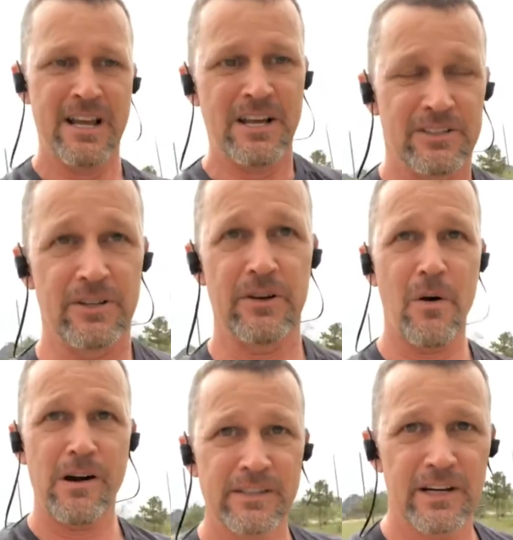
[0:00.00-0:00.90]
So you go
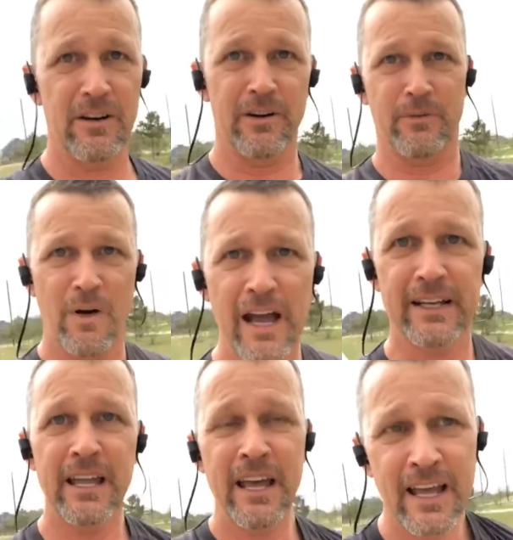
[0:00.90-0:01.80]
out there and run,
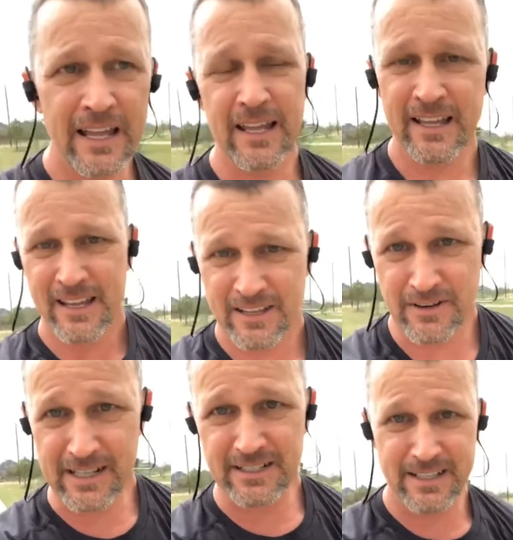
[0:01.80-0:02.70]
you're
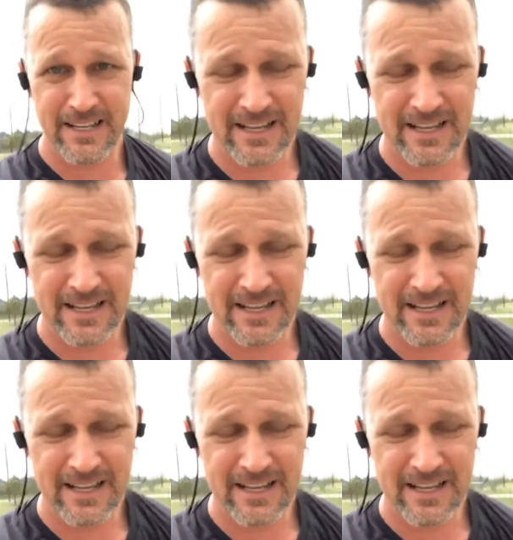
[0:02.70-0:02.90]
actually,